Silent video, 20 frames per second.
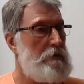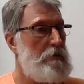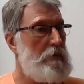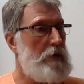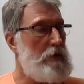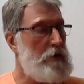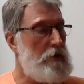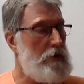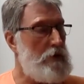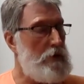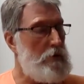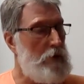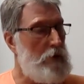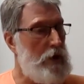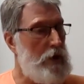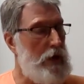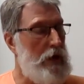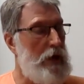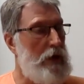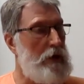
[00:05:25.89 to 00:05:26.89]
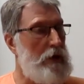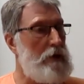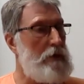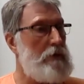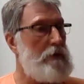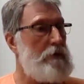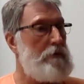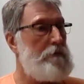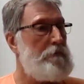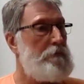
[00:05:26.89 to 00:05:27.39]
that's on the one hand,
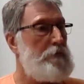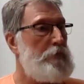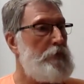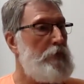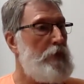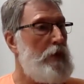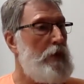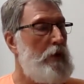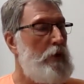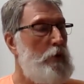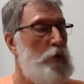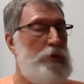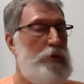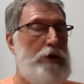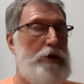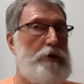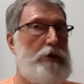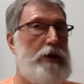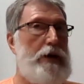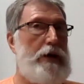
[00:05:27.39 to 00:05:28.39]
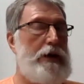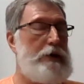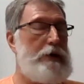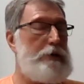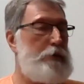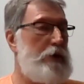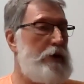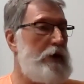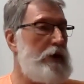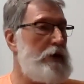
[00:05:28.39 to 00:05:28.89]
without any
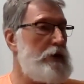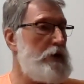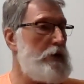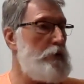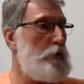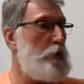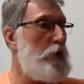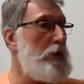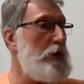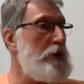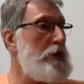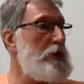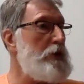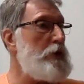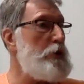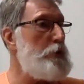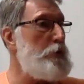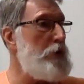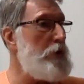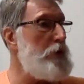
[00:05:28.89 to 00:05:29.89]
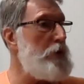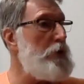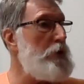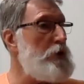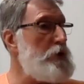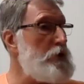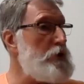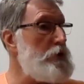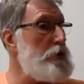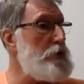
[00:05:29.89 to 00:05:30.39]
explanation why there should be an
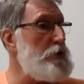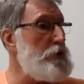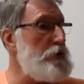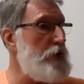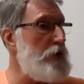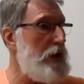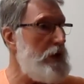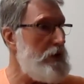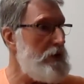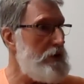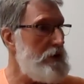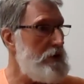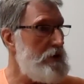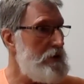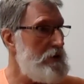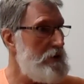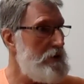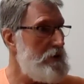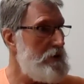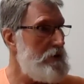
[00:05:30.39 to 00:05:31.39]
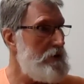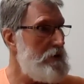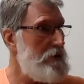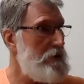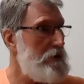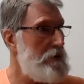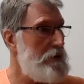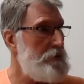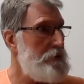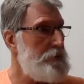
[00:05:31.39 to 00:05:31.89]
urge to do that.
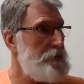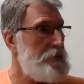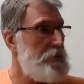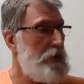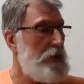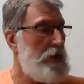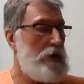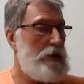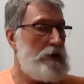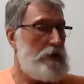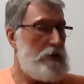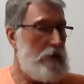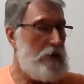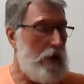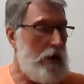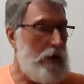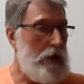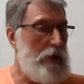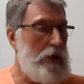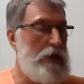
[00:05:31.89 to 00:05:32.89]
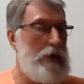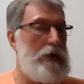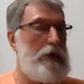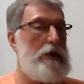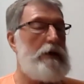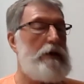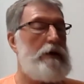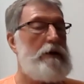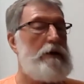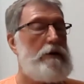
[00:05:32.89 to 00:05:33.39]
And
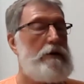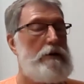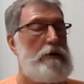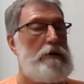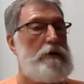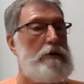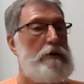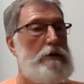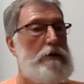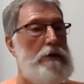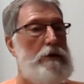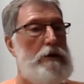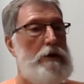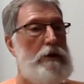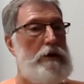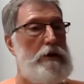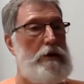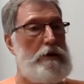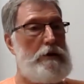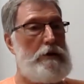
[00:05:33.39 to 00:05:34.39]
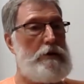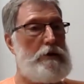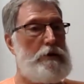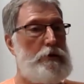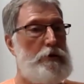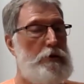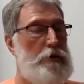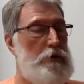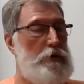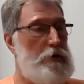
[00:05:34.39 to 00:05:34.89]
secondly, it is
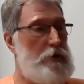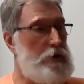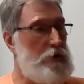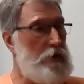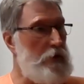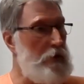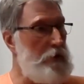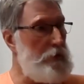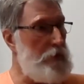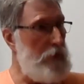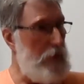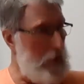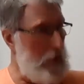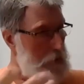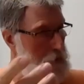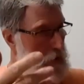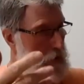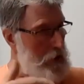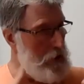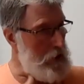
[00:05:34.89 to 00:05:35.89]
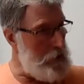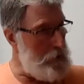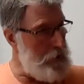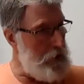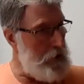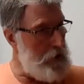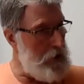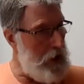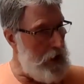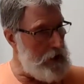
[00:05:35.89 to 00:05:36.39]
to stream negative entropy
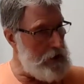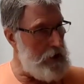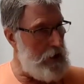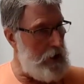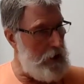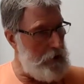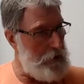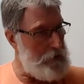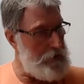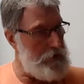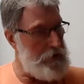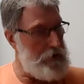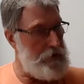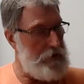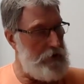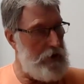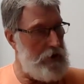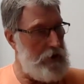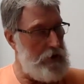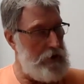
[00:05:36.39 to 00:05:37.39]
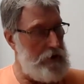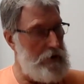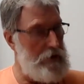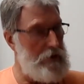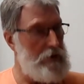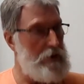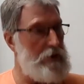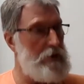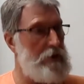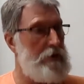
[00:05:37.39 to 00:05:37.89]
on ourselves. That
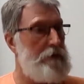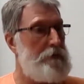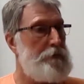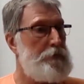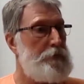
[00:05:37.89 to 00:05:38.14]
is,